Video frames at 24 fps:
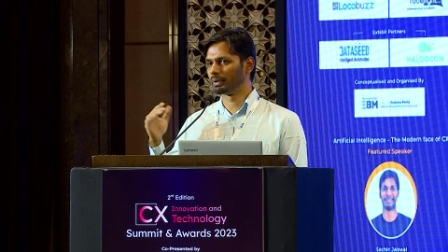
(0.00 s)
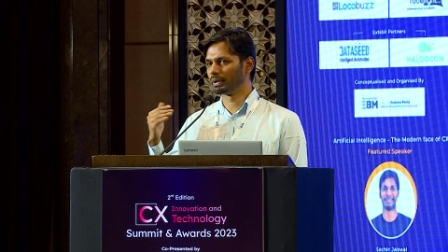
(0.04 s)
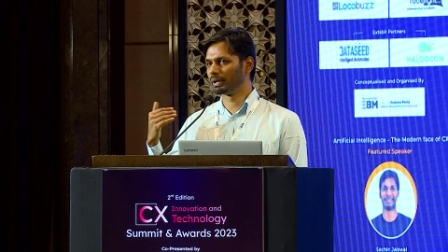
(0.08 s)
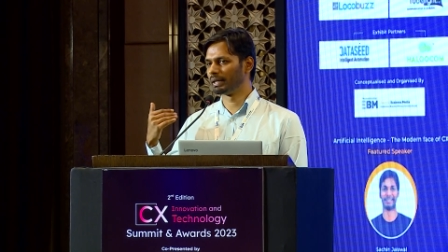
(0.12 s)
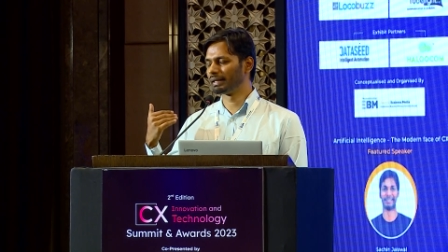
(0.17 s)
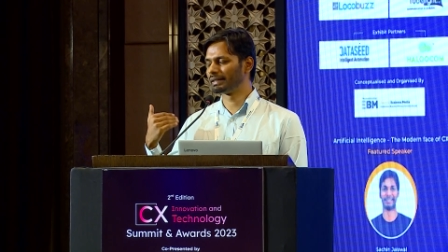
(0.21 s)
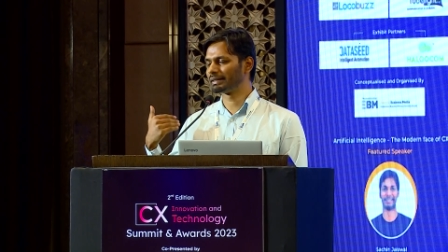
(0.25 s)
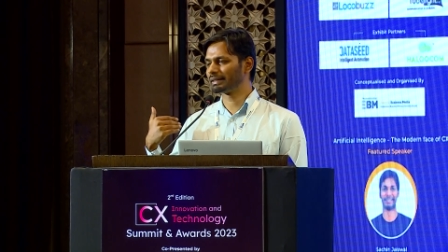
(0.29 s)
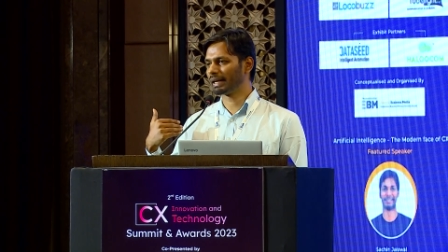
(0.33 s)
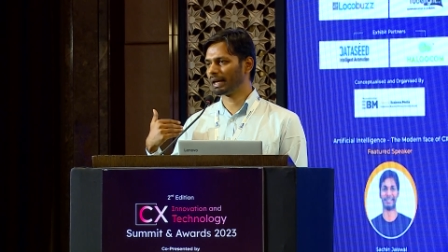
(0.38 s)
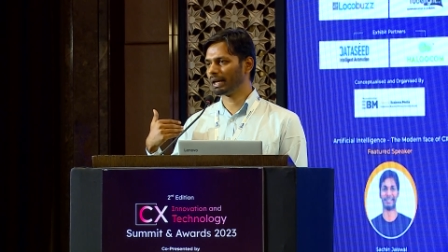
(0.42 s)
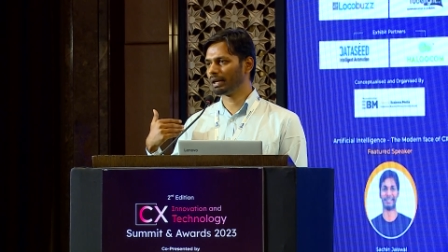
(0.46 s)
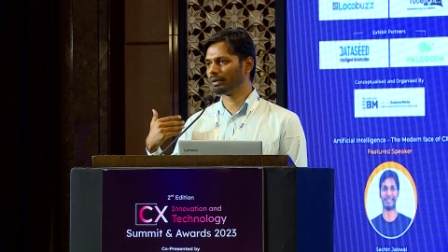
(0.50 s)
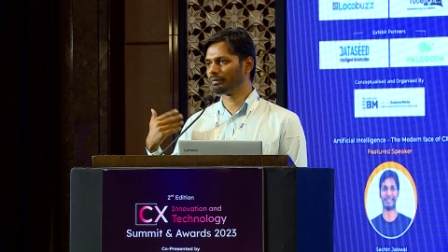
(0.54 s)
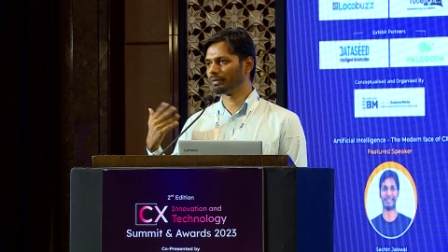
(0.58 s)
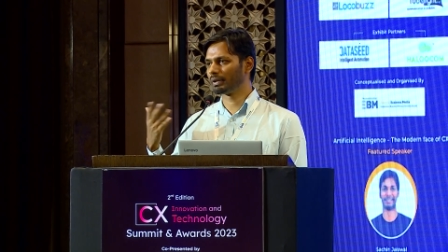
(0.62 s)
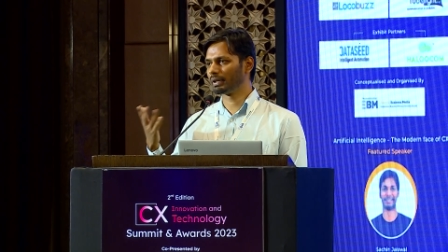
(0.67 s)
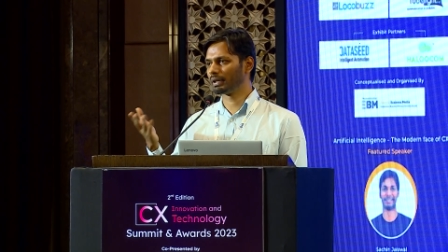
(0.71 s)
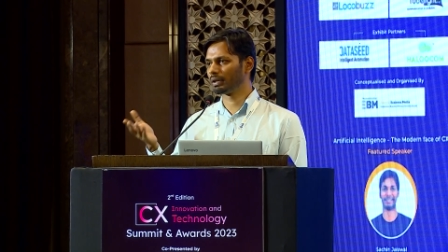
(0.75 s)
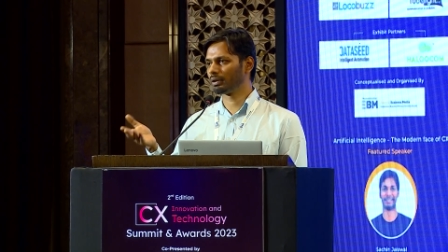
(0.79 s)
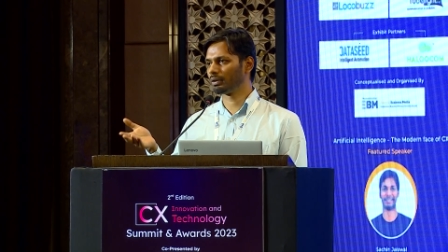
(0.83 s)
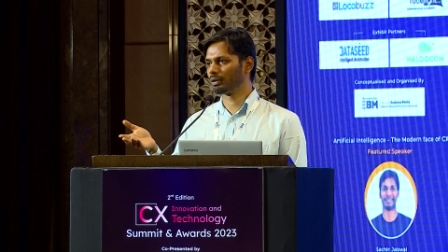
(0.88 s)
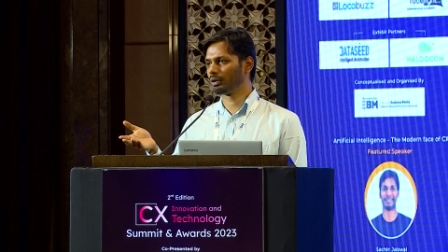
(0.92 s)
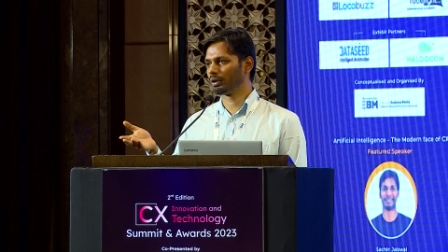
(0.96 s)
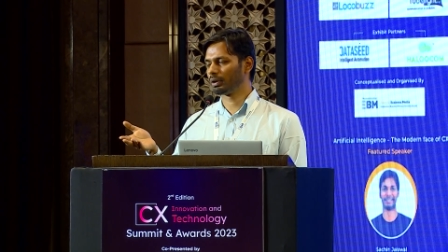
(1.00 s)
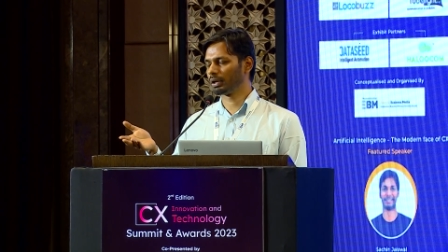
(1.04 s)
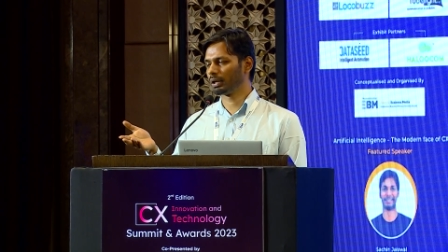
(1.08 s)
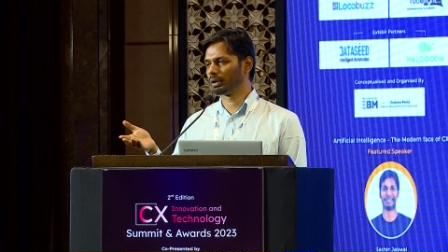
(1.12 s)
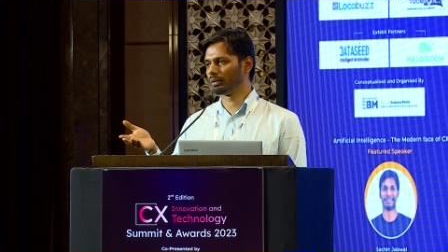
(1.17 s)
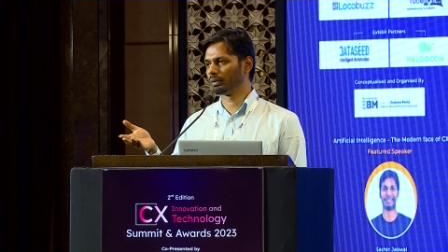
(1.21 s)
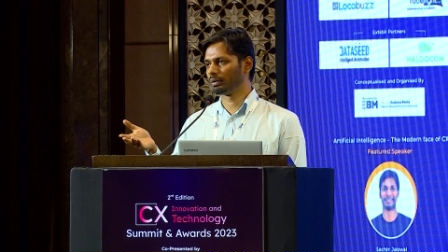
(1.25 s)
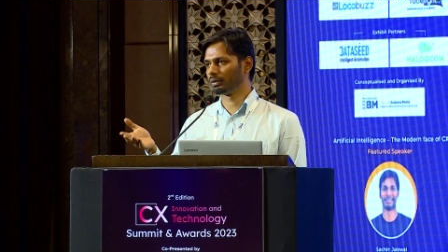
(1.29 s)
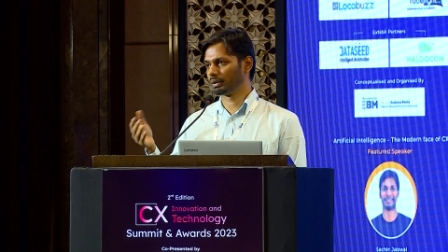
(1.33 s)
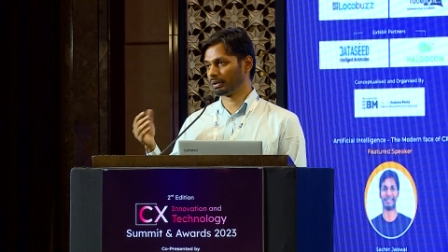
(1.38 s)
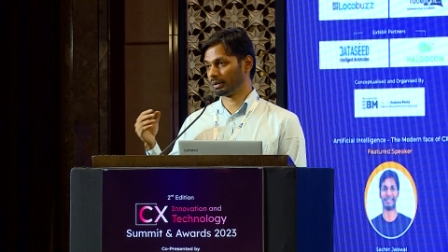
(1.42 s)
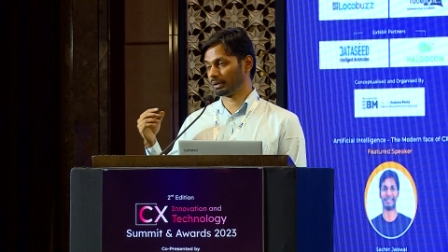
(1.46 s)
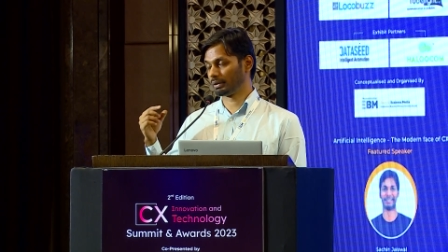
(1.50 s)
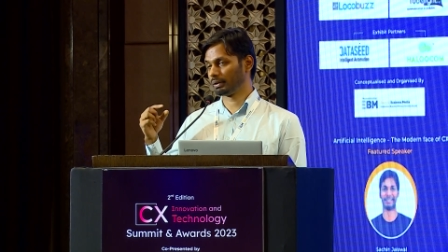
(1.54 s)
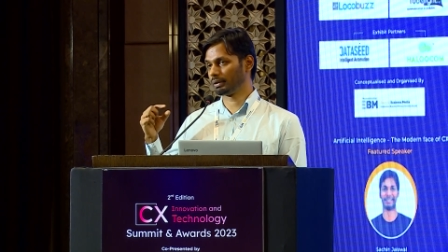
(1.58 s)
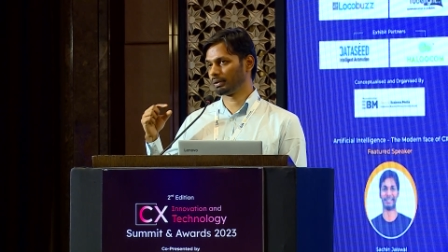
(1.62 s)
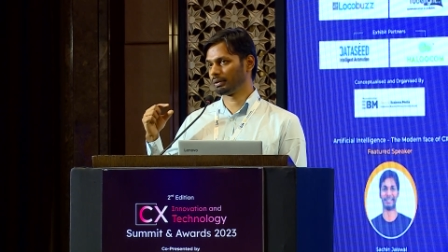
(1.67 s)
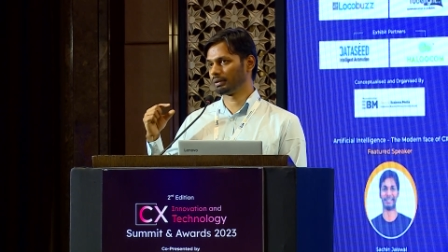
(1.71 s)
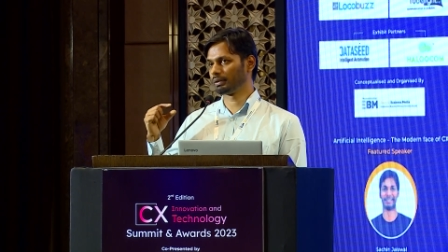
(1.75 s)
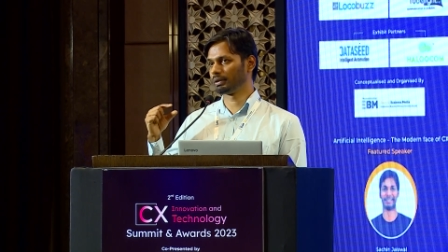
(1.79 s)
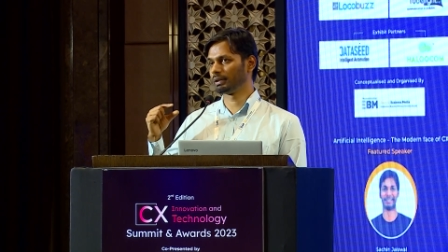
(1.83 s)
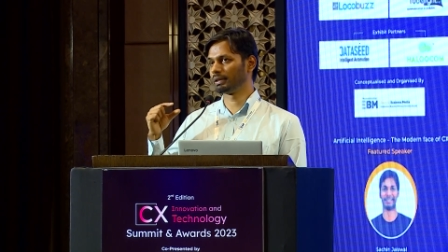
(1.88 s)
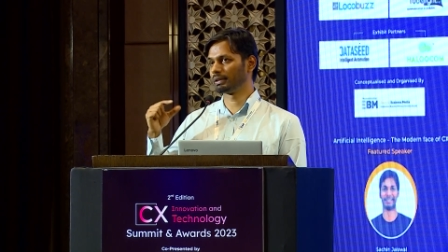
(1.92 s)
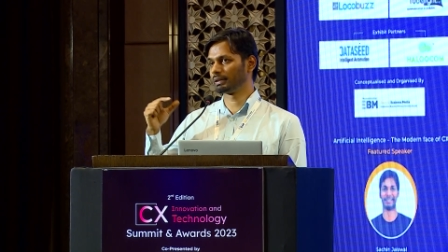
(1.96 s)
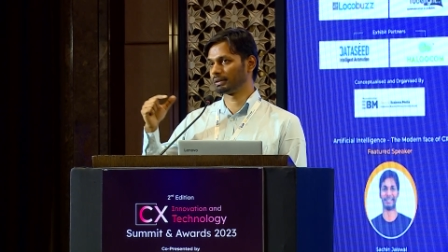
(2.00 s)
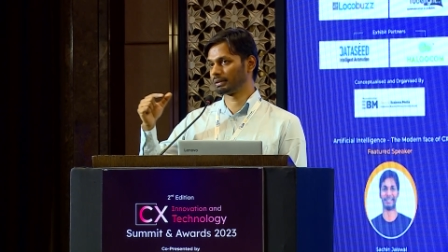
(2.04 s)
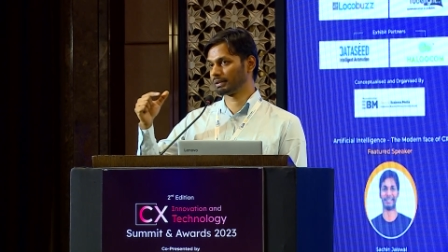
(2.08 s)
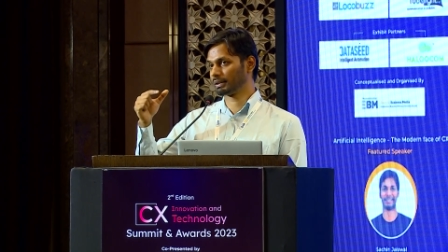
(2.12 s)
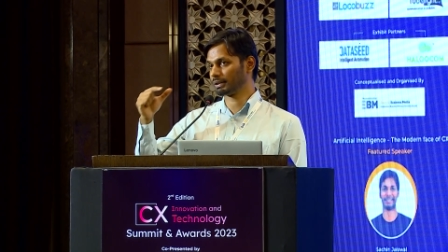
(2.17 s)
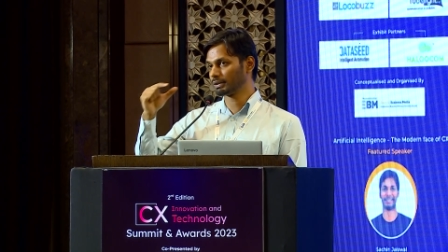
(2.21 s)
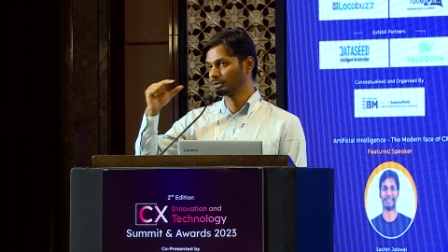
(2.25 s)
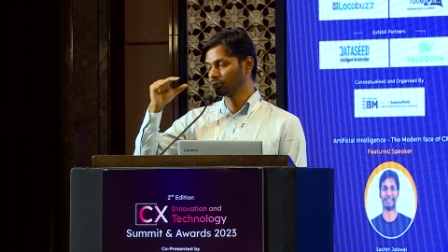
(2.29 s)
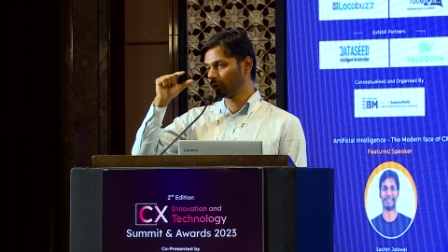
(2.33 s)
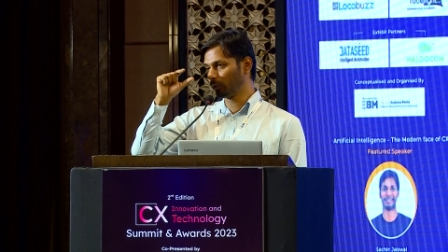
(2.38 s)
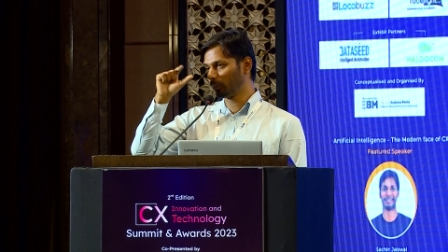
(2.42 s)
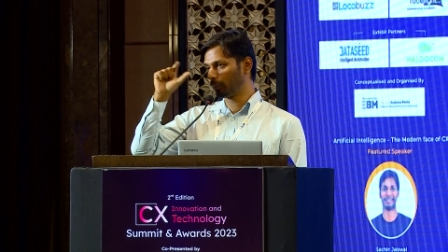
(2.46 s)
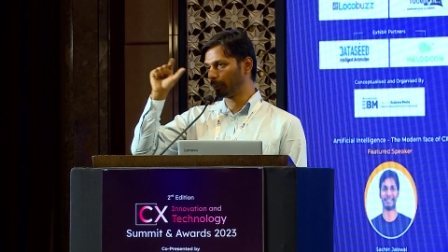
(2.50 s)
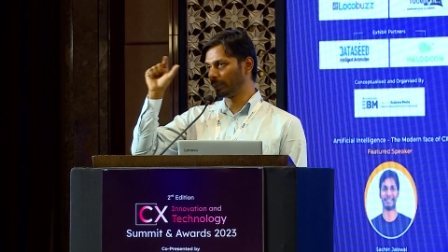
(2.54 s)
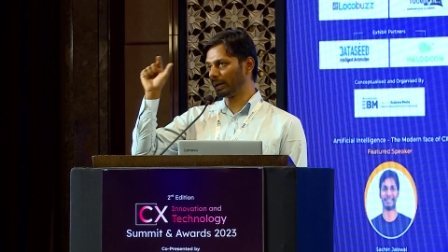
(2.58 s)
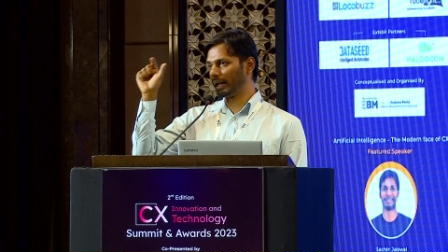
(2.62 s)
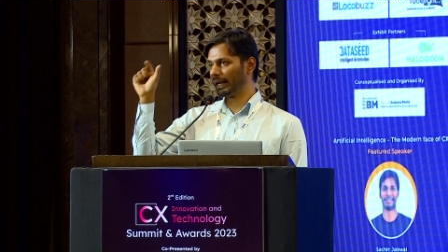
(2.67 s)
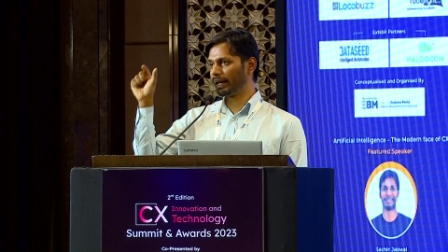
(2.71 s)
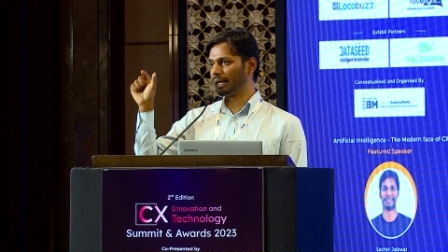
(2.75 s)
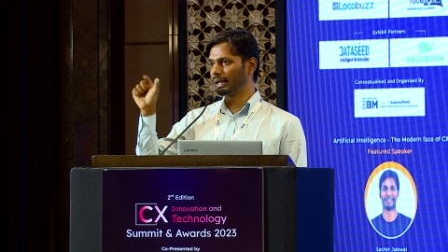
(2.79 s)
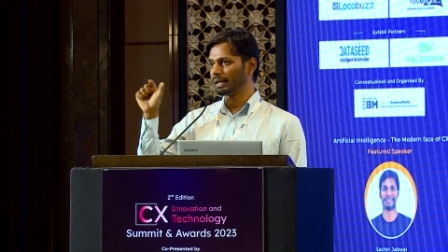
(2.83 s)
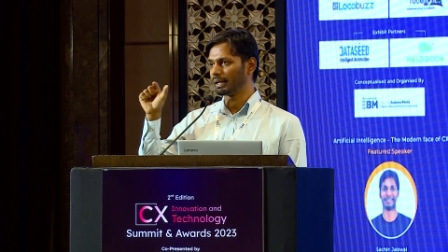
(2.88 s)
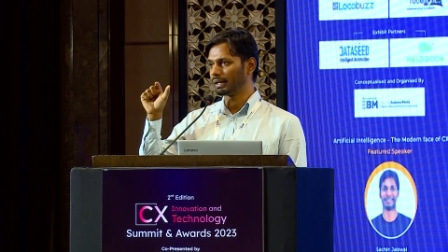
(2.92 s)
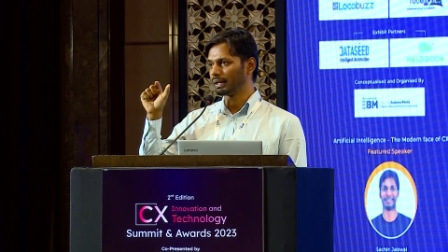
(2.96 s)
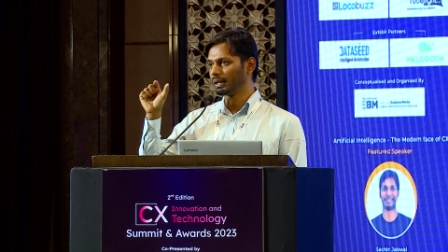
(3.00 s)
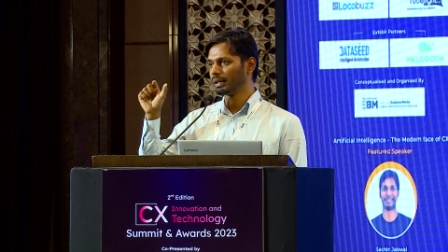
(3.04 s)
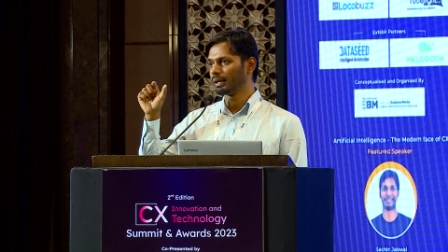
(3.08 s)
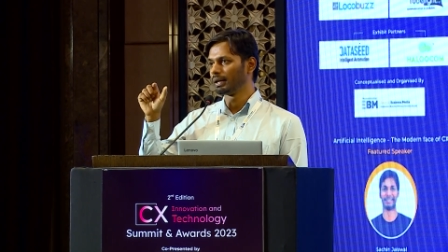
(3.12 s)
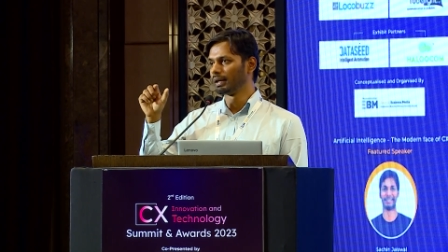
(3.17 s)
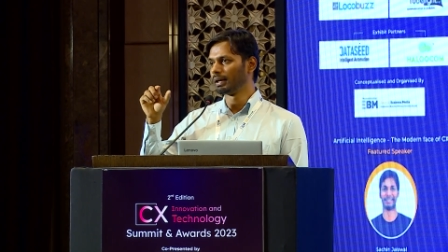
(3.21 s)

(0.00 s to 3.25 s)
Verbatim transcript: decide whether or not he, he he's just going to play